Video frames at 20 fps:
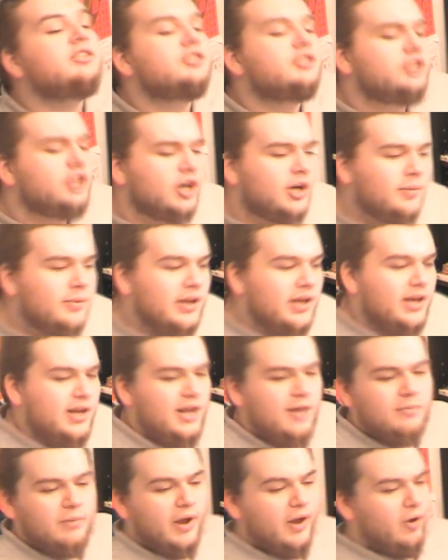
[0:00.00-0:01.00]
in
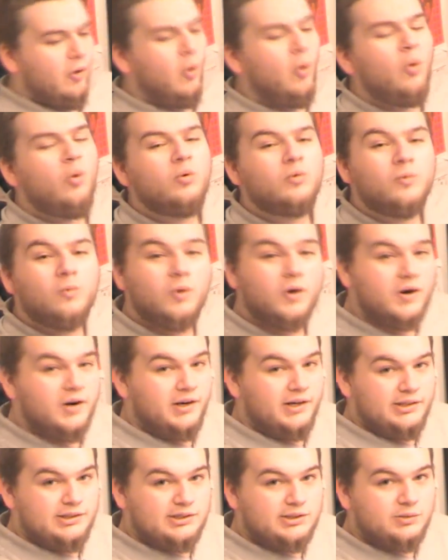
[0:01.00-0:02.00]
German in my own
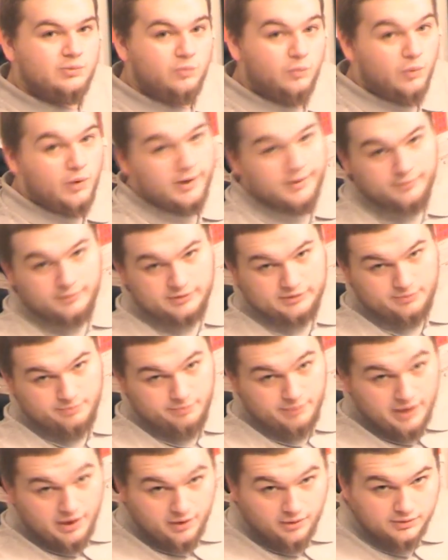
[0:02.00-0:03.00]
words what it was
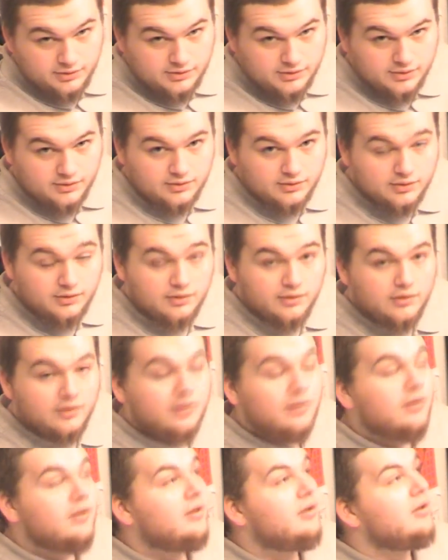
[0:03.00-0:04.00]
about.
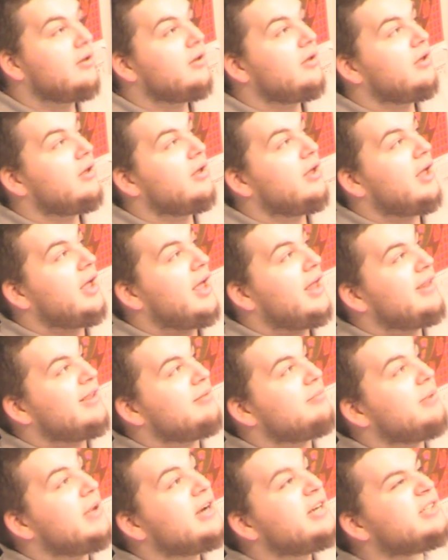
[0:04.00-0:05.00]

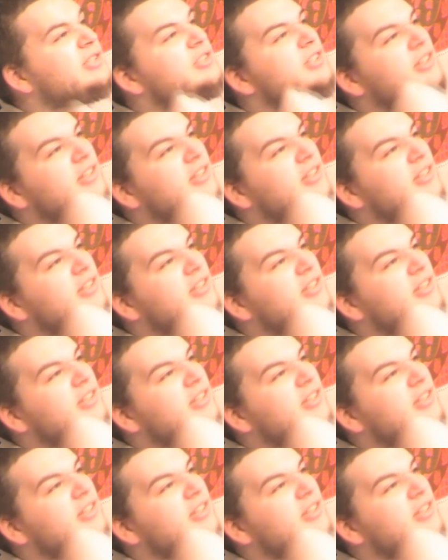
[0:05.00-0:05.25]
And it better